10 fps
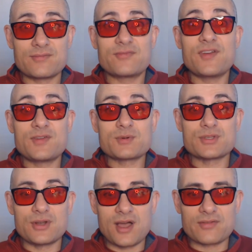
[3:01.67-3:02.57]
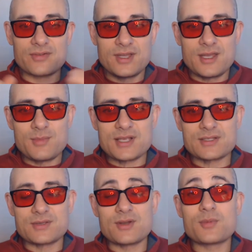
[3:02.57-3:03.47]
50% off,
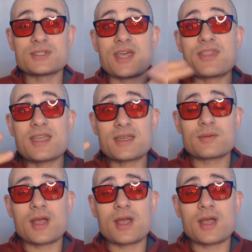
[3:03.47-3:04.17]
basically, because I think